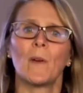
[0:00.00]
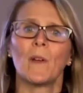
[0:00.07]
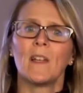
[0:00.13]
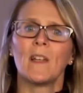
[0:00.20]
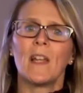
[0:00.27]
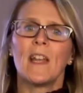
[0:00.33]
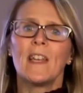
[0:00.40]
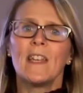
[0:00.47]

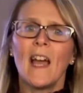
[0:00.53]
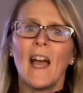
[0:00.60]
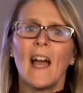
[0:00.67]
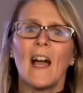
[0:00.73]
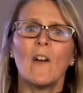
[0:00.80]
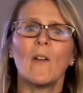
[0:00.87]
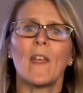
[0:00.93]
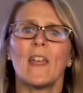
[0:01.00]
Now
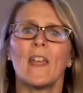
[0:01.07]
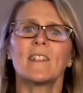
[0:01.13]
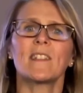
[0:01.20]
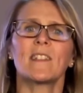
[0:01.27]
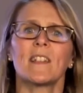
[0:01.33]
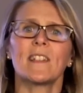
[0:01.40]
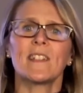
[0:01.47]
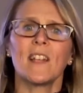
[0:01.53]
is the
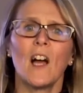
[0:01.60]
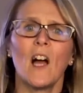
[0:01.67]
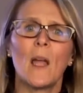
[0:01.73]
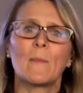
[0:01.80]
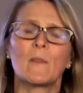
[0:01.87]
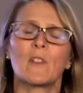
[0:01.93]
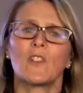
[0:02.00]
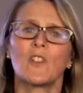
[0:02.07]
time
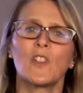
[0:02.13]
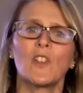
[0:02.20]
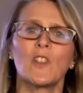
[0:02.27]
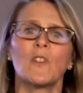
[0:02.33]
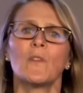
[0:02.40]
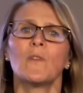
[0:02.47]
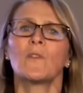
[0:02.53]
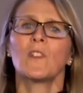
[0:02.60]
to
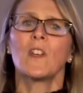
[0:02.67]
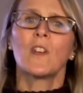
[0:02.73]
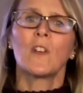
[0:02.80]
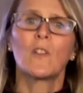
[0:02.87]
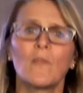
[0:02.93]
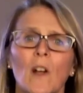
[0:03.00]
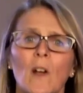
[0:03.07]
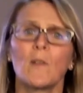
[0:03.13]
choose
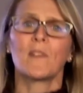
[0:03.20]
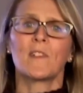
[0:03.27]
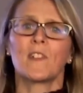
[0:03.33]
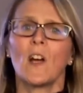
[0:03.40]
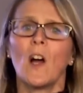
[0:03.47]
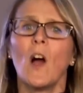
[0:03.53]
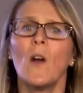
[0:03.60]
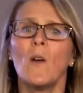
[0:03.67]
growth, to
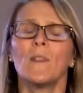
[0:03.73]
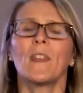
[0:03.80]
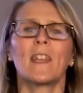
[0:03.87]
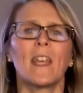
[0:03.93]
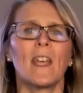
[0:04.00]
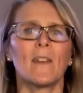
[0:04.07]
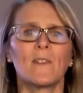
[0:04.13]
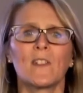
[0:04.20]
own the
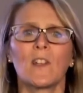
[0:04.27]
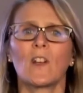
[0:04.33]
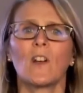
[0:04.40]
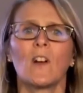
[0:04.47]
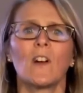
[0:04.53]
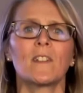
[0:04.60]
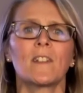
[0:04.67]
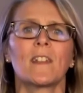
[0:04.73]
gifts that God,
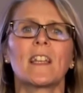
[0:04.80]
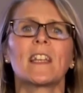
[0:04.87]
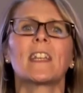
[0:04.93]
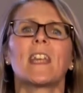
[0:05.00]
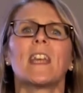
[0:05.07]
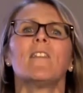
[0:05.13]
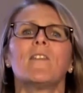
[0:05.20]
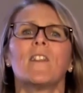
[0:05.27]
the
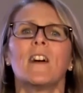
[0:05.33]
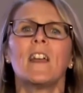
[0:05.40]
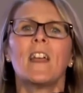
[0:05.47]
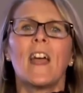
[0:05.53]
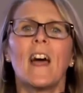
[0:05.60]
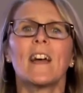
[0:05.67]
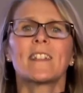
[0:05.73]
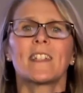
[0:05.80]
giver,
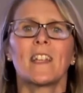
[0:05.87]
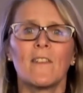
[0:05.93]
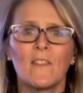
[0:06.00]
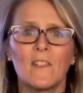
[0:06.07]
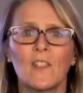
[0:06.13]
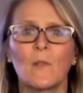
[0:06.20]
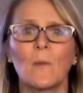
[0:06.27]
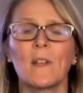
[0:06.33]
has given
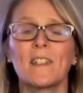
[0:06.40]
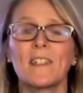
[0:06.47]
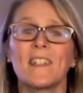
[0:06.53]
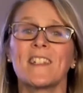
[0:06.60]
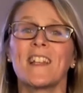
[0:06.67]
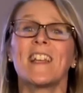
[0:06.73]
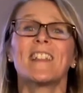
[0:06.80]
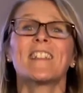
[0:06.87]
to us, to
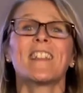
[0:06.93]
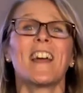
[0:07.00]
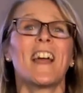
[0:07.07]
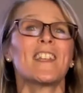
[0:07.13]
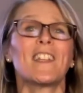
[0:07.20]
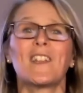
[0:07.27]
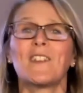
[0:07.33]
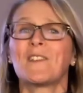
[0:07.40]
say
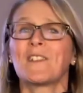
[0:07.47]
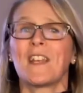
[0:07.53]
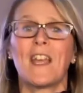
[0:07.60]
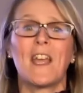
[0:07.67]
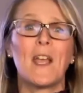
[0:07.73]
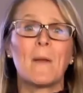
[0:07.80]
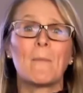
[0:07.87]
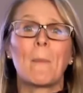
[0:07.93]
thank you to
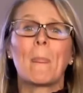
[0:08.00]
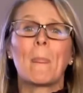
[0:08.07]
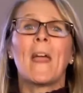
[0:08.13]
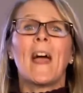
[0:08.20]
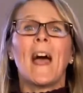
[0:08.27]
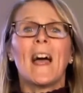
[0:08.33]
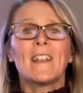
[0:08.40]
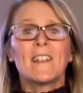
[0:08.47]
him,
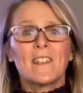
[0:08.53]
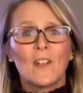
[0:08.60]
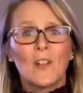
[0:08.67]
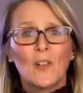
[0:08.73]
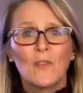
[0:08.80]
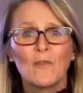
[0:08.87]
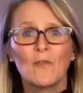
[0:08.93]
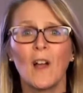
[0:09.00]
and to
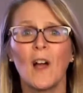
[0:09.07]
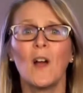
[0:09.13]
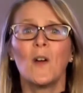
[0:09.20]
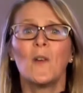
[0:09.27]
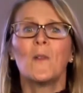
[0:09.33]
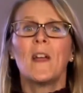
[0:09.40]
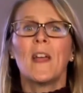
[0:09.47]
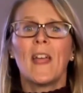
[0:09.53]
grow
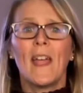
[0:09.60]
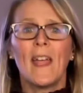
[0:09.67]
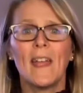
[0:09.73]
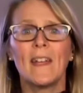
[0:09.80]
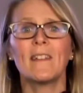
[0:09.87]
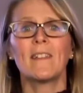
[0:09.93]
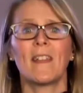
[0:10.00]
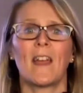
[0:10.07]
in
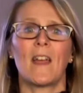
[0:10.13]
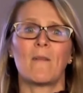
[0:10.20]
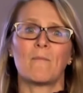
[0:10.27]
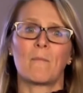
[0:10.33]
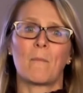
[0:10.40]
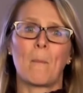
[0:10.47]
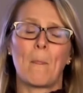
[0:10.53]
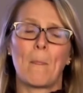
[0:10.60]
them.
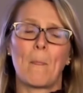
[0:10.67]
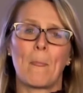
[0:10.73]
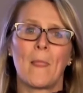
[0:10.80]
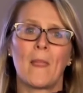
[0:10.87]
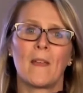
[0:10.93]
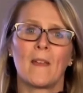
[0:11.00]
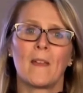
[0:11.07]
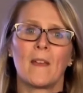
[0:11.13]

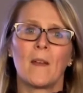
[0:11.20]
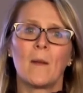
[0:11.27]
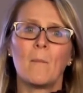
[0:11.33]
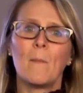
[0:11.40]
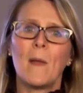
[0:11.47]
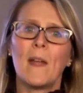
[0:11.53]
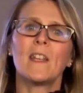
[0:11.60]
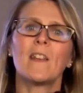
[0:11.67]

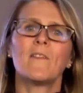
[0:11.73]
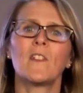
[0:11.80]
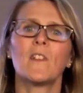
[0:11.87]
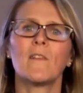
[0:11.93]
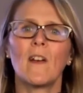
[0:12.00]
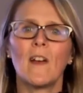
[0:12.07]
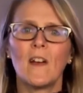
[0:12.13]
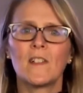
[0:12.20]
Many of you have
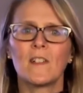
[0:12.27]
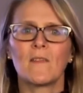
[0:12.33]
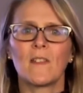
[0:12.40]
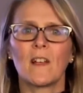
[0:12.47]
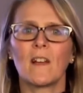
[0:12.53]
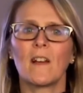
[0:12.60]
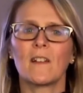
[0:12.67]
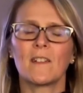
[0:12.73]
heard of the
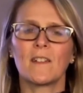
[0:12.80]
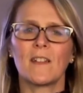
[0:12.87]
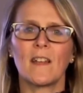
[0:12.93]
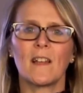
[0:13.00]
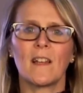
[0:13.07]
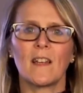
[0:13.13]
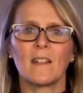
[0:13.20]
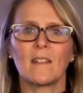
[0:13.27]
glass ceiling.